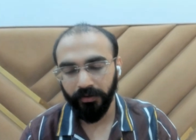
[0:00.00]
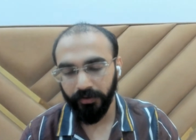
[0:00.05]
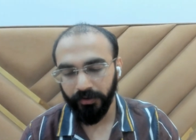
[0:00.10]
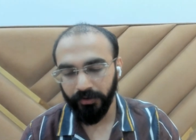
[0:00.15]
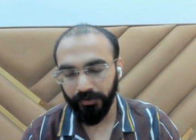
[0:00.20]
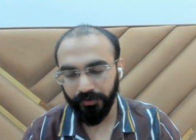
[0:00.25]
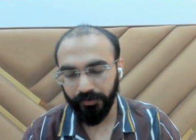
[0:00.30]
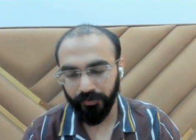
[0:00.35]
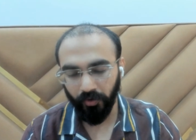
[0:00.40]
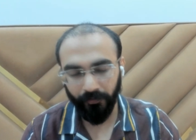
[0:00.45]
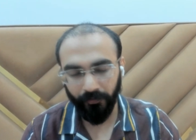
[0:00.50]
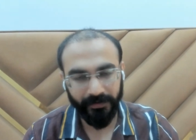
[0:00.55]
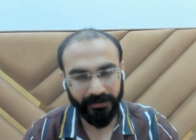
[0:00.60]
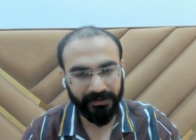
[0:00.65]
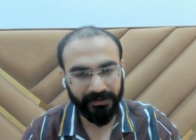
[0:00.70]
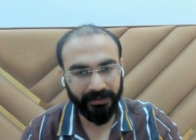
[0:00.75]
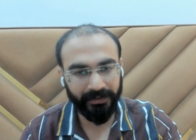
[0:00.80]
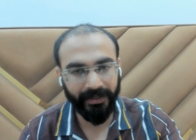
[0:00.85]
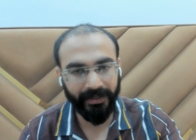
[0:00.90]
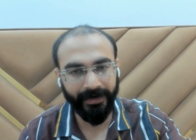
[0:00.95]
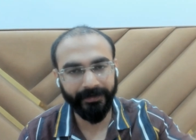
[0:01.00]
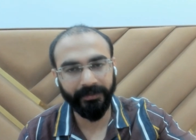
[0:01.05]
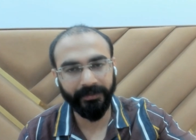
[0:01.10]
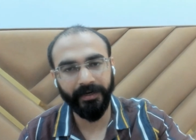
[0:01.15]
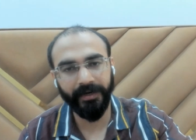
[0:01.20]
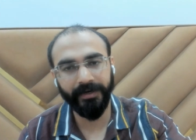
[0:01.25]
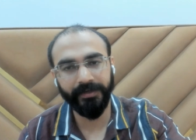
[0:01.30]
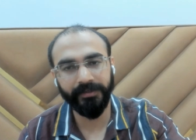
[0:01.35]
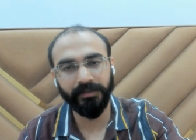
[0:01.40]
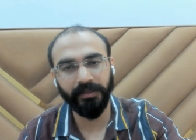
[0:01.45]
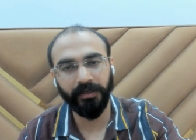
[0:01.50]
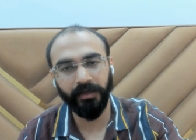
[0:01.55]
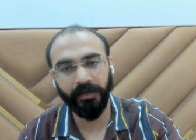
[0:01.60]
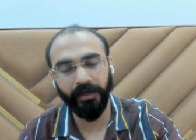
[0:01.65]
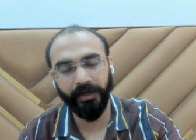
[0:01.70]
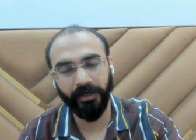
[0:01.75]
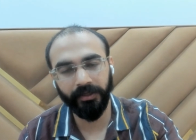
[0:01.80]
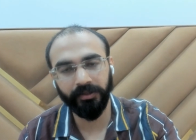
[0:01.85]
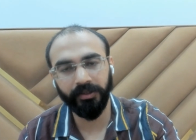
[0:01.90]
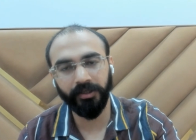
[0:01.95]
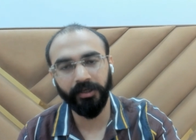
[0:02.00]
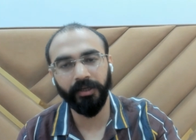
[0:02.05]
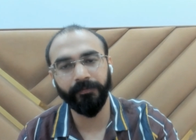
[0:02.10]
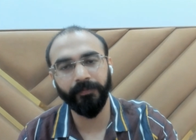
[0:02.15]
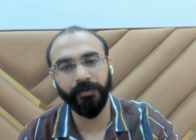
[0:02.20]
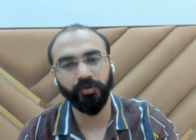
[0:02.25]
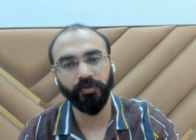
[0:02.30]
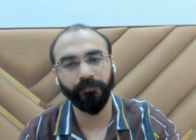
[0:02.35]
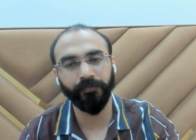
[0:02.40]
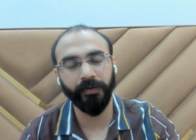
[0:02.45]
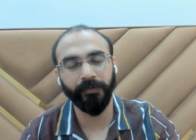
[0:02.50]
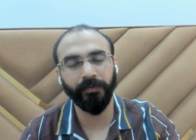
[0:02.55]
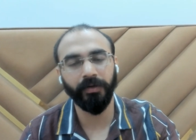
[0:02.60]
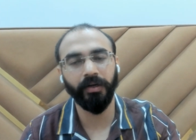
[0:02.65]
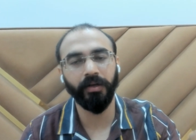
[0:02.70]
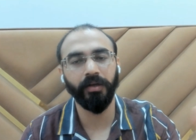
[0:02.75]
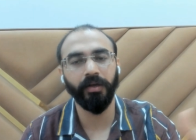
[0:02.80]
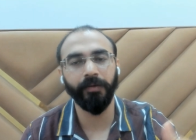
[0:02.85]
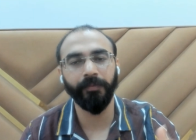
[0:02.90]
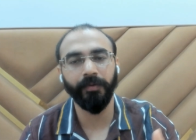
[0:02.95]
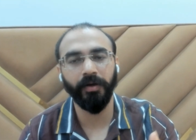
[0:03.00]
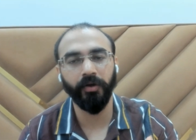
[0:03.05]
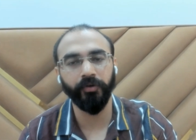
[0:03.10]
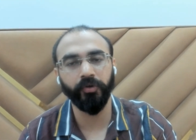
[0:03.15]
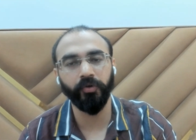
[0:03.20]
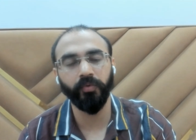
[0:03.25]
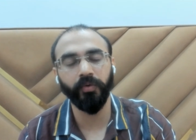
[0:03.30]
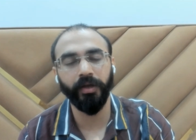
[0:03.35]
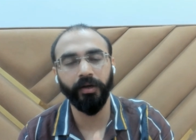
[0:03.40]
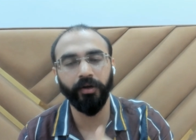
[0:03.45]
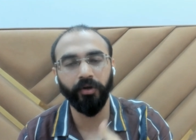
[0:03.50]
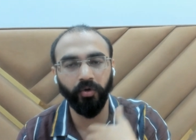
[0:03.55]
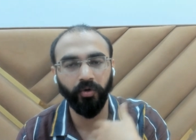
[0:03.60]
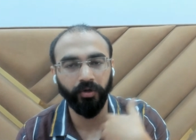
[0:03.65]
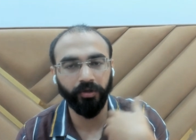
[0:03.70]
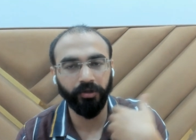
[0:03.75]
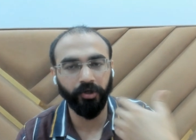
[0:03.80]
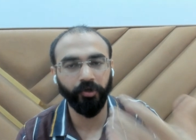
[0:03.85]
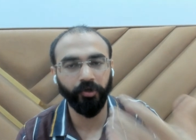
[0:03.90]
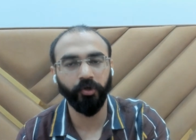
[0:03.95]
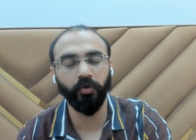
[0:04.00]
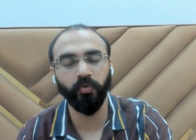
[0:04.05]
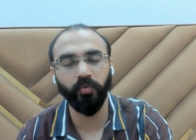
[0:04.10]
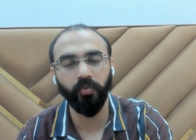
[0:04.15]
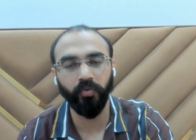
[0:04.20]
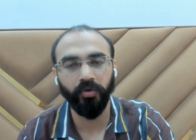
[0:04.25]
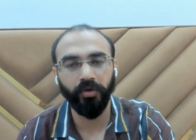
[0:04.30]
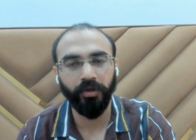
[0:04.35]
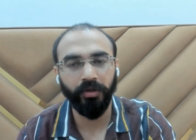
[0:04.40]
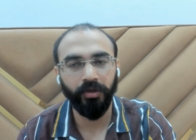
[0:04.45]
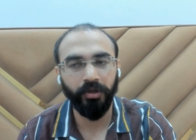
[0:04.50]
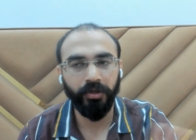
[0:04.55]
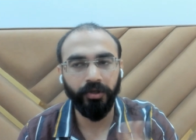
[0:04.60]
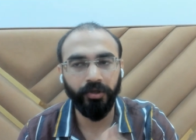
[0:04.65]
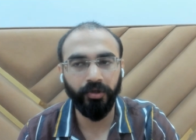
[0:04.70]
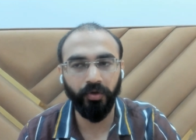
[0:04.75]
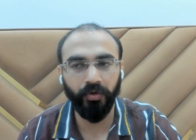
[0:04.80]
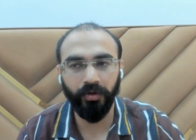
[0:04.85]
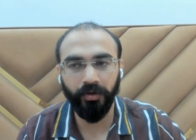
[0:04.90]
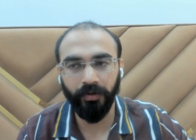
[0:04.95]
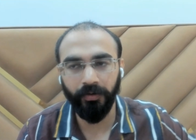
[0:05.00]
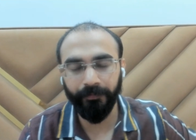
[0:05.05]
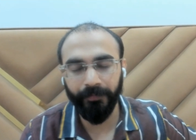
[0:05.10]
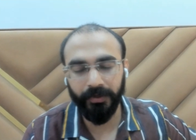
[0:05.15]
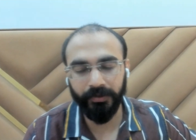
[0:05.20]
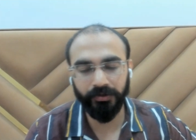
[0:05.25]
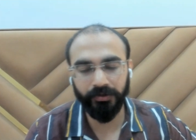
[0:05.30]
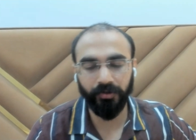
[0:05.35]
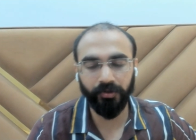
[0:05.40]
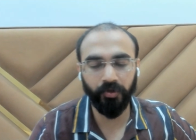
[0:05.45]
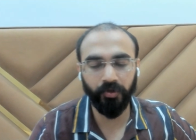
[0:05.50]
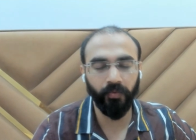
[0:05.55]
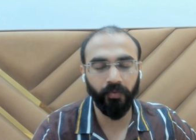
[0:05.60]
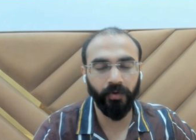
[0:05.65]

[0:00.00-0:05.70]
Obviously, that gives another image of people about you and not the true person you are.